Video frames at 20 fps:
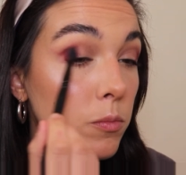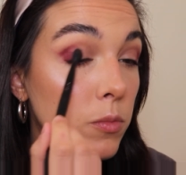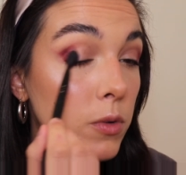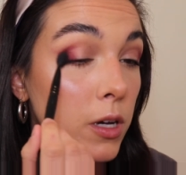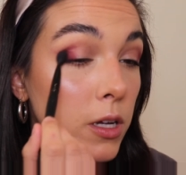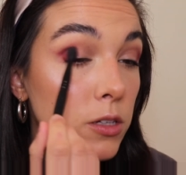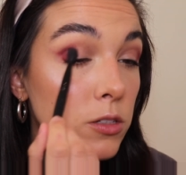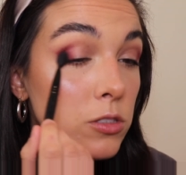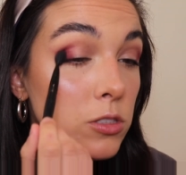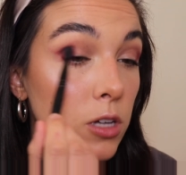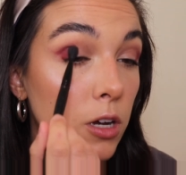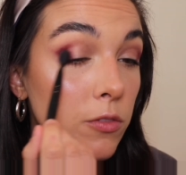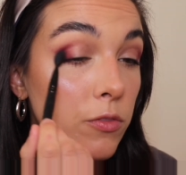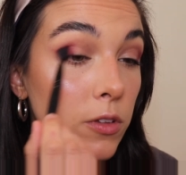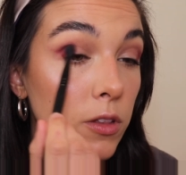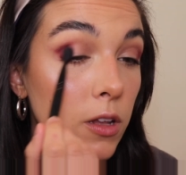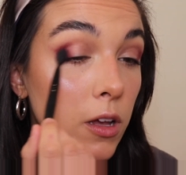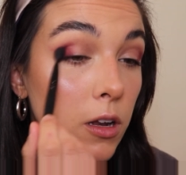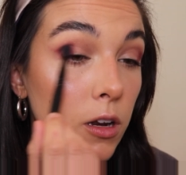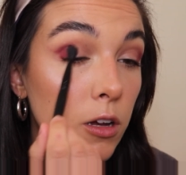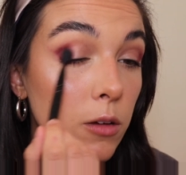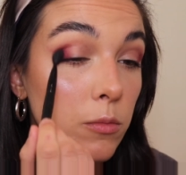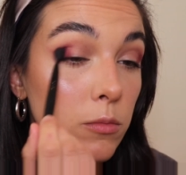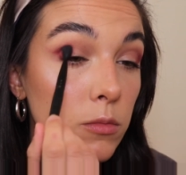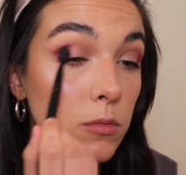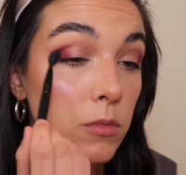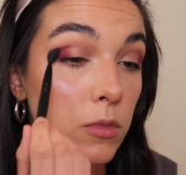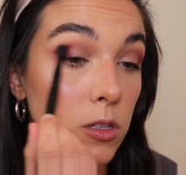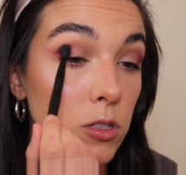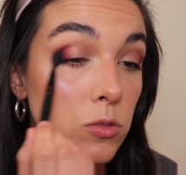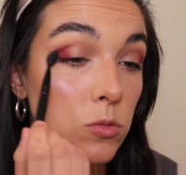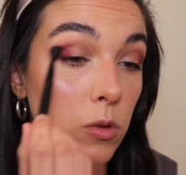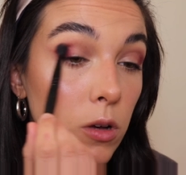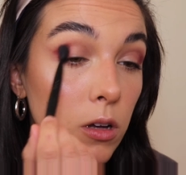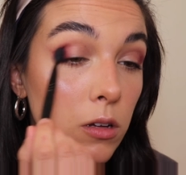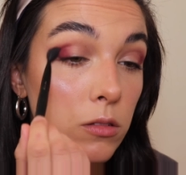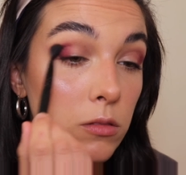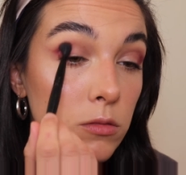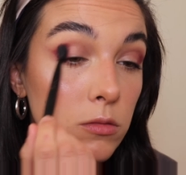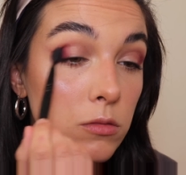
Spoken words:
kind of soften that up as well.